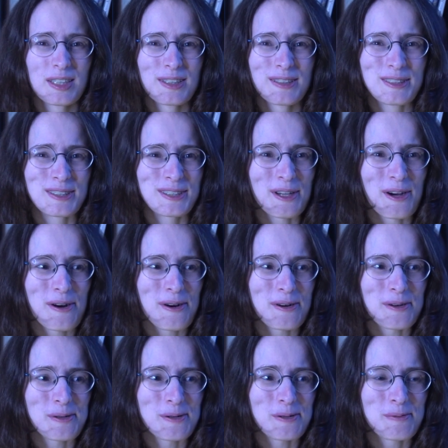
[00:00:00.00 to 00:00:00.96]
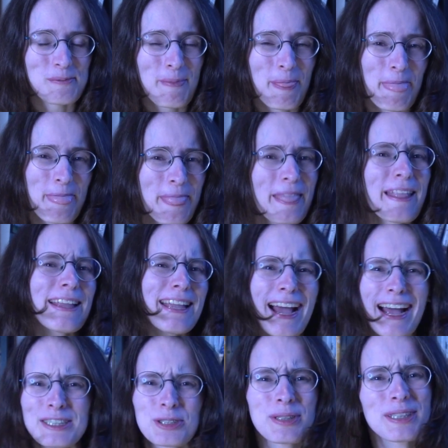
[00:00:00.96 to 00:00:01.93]
So yeah,
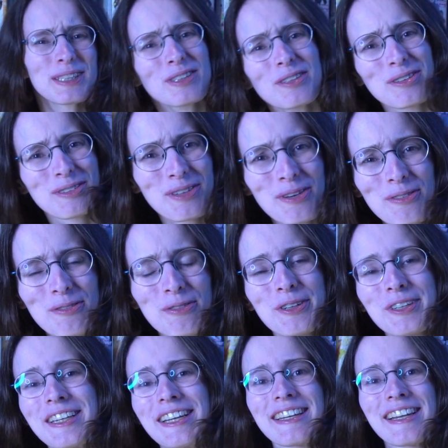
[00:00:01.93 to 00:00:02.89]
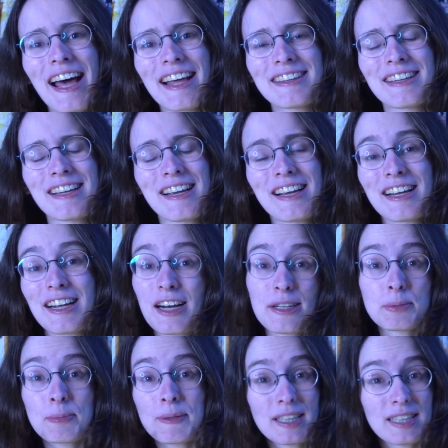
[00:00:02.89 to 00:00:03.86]
actually don't forget that.
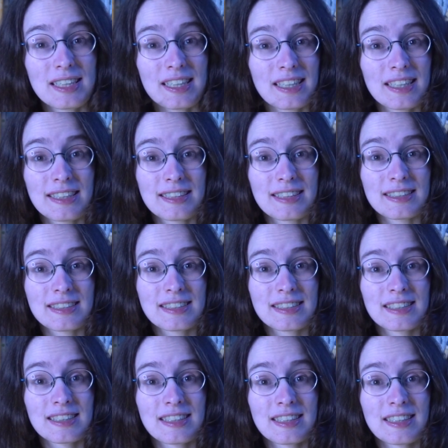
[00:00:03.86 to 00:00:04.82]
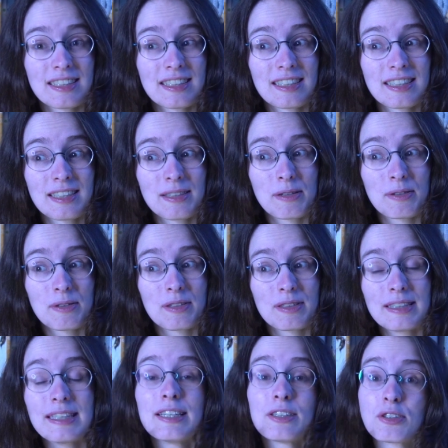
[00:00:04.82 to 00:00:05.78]
Cosplay is
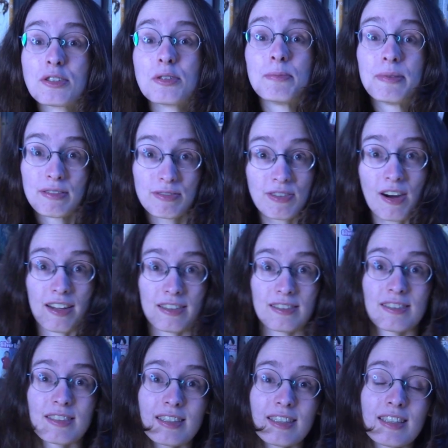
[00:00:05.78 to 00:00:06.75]
need to be fun.